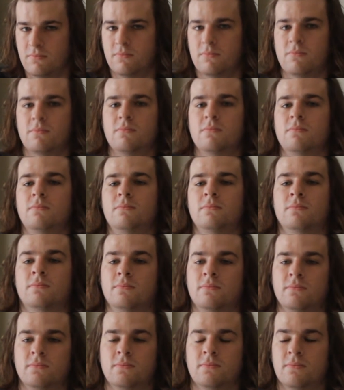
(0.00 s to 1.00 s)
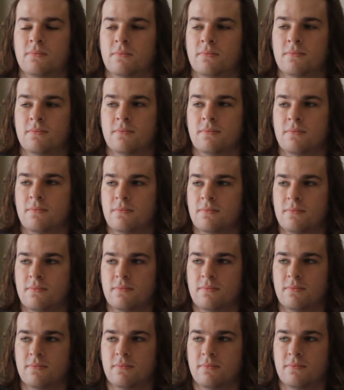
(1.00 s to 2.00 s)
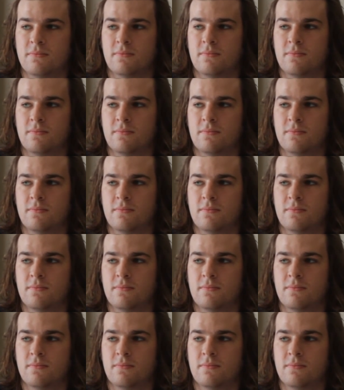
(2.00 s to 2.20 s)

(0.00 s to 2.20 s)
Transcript: [no speech]